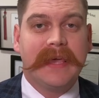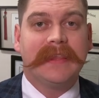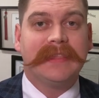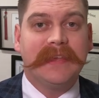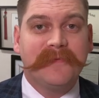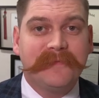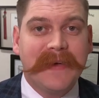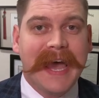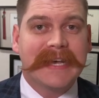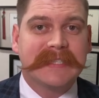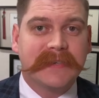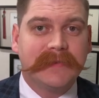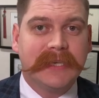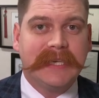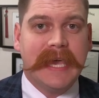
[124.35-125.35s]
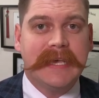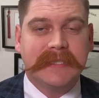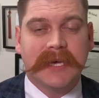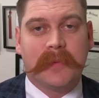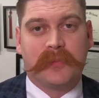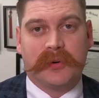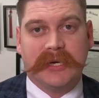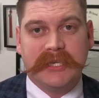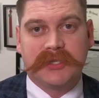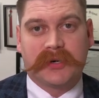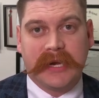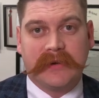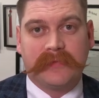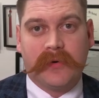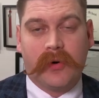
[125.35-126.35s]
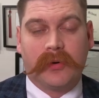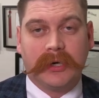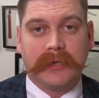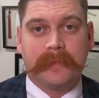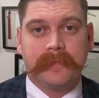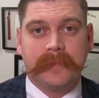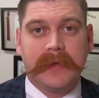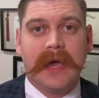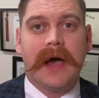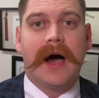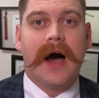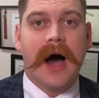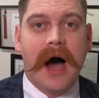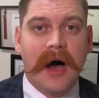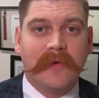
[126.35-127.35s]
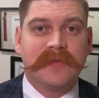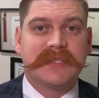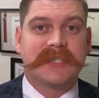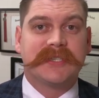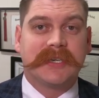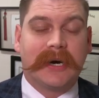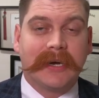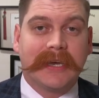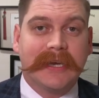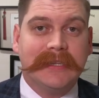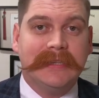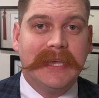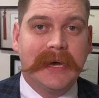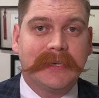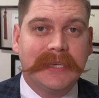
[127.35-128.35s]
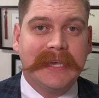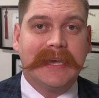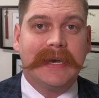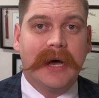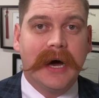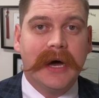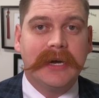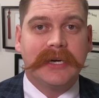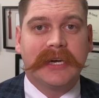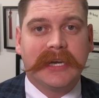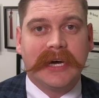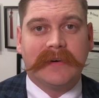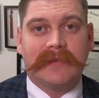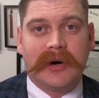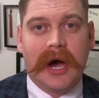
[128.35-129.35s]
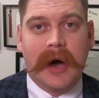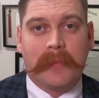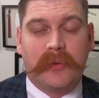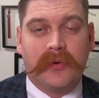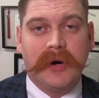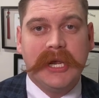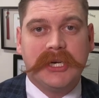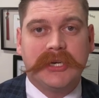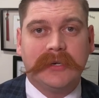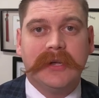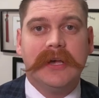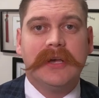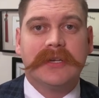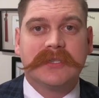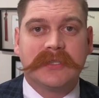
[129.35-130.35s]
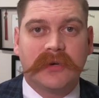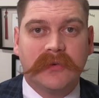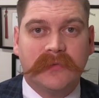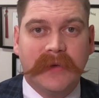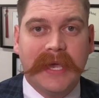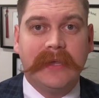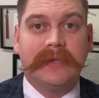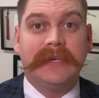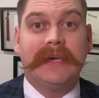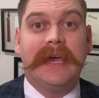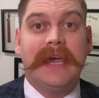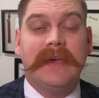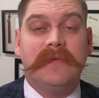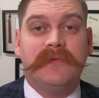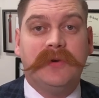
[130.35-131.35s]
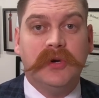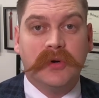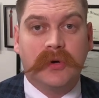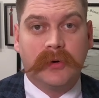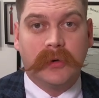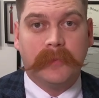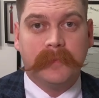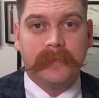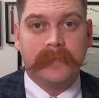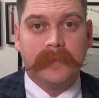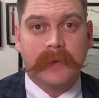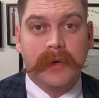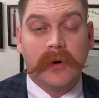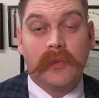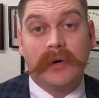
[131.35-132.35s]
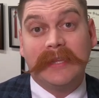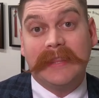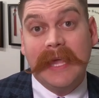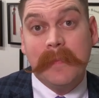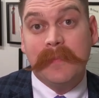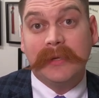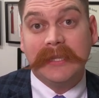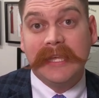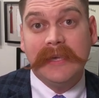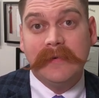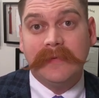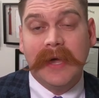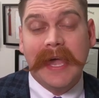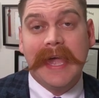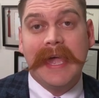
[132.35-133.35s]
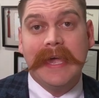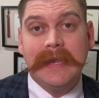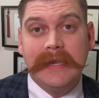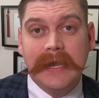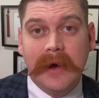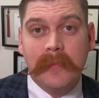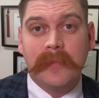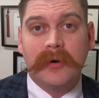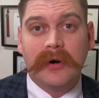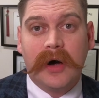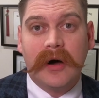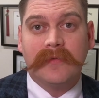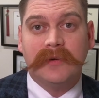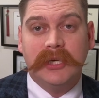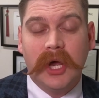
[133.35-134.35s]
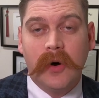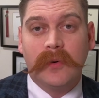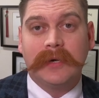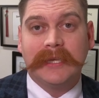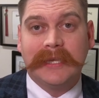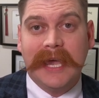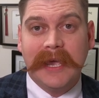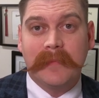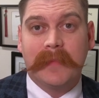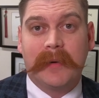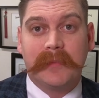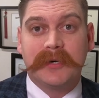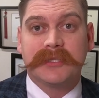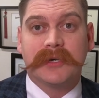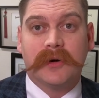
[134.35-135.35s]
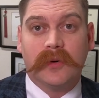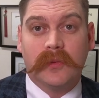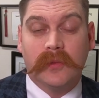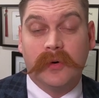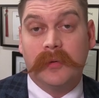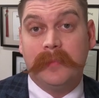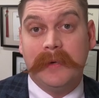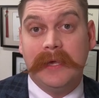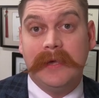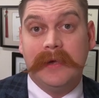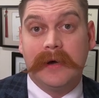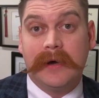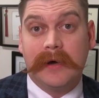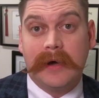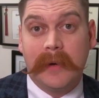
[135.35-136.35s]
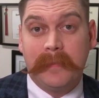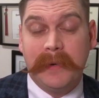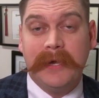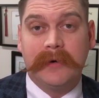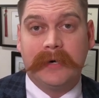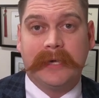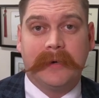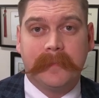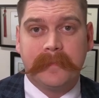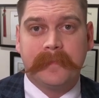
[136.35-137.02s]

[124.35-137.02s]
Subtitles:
The facts of the case are pretty straightforward. Officers are conducting an undercover operation surveilling a funeral, where they believe a number of known gang members will be appearing.